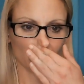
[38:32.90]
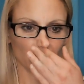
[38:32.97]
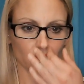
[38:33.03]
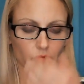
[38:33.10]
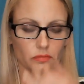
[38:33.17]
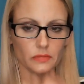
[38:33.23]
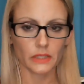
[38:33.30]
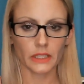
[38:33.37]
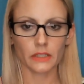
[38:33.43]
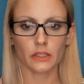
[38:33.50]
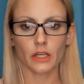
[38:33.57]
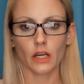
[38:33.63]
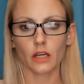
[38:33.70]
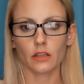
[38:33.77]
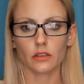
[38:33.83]
And
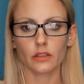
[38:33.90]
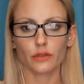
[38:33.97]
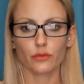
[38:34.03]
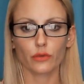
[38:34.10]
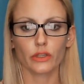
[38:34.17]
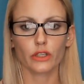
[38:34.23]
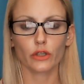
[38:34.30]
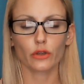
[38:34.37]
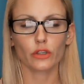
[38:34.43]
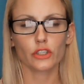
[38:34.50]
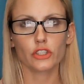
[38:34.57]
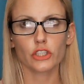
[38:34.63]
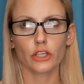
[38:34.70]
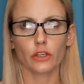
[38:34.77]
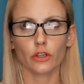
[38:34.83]
yeah, if we go to
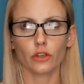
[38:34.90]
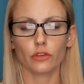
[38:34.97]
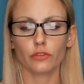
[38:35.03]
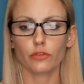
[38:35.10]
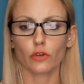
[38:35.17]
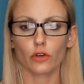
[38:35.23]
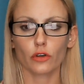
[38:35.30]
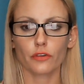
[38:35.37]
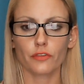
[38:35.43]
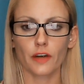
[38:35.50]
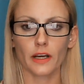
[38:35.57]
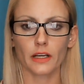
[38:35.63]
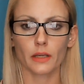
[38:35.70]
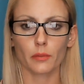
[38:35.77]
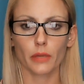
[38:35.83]
jail for
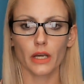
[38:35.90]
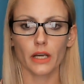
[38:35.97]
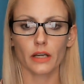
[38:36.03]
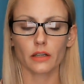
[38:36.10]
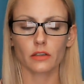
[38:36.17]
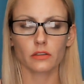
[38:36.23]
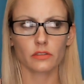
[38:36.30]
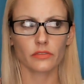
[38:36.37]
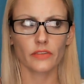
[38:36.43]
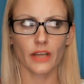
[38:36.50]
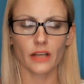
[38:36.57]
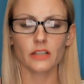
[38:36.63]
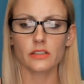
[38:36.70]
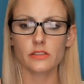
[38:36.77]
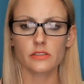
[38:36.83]
fighting back, that
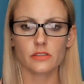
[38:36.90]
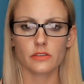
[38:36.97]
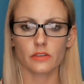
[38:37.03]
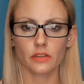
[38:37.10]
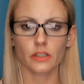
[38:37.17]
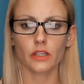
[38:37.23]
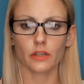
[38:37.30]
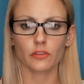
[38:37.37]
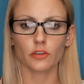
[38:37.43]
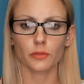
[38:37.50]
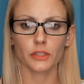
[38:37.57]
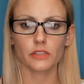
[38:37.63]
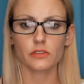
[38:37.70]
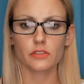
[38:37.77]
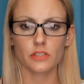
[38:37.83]
is the
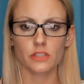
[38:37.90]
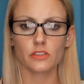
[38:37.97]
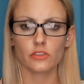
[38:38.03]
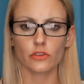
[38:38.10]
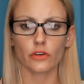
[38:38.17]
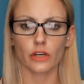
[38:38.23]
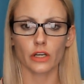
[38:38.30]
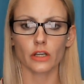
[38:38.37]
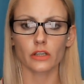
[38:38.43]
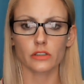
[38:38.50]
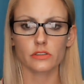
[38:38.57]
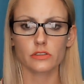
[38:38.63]
government censoring us.